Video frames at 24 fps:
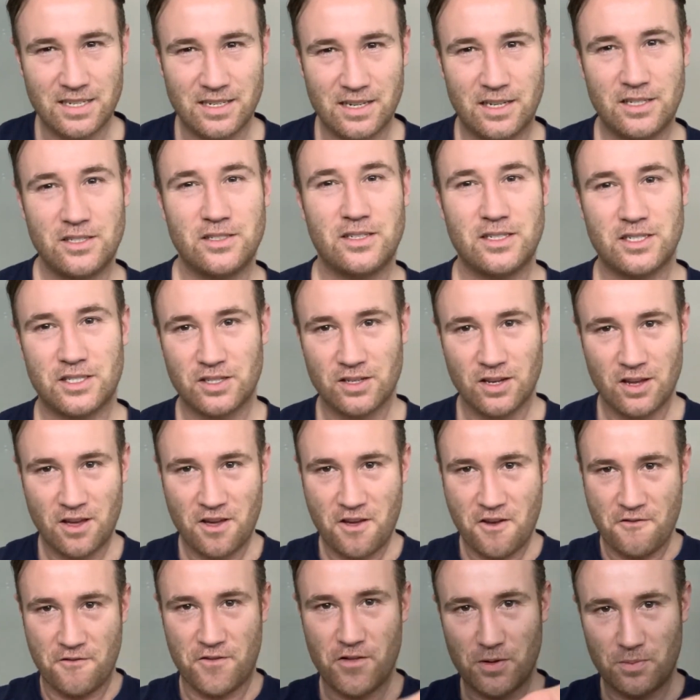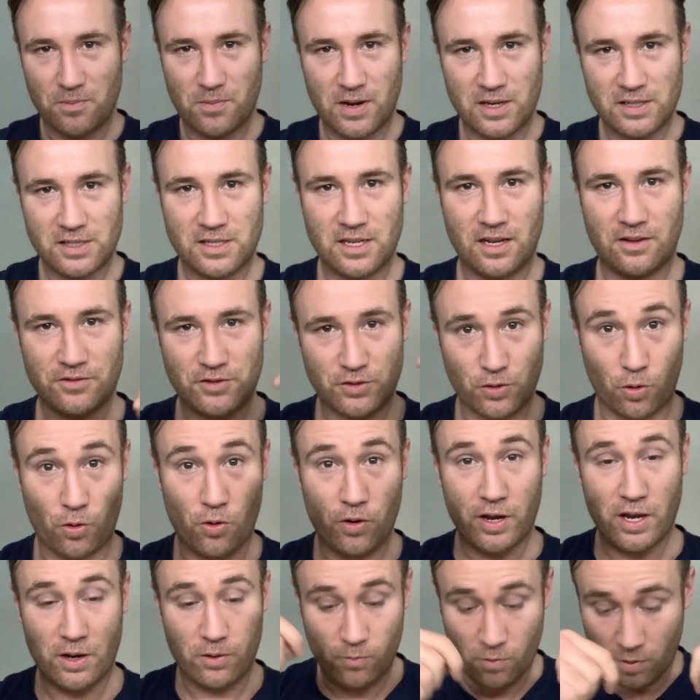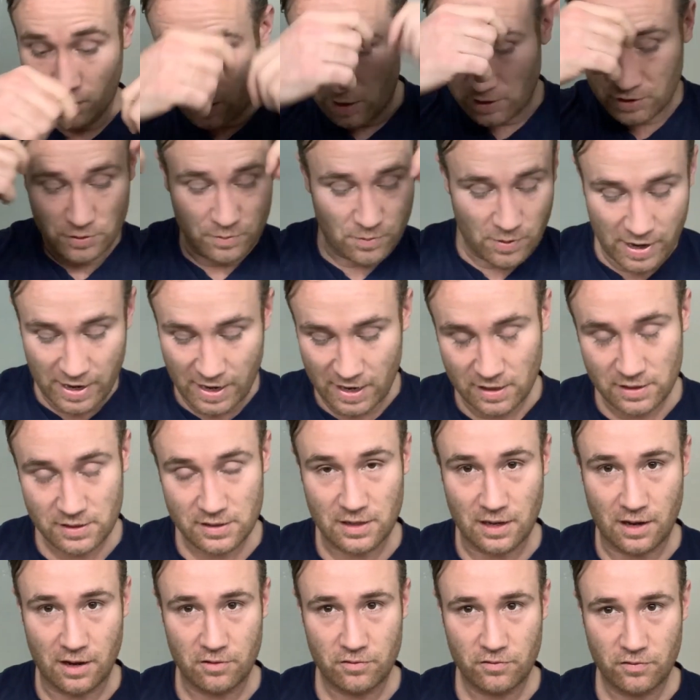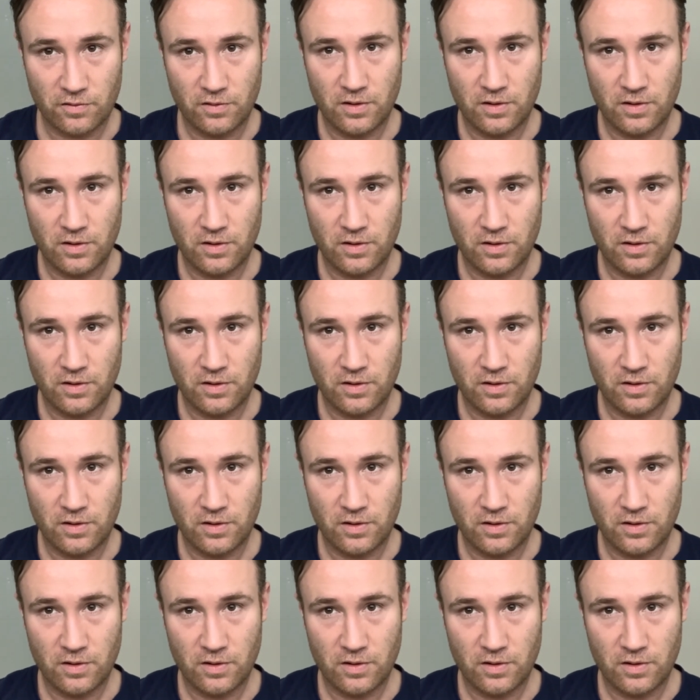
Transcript: I usually just film myself talking while I do my hair stuff,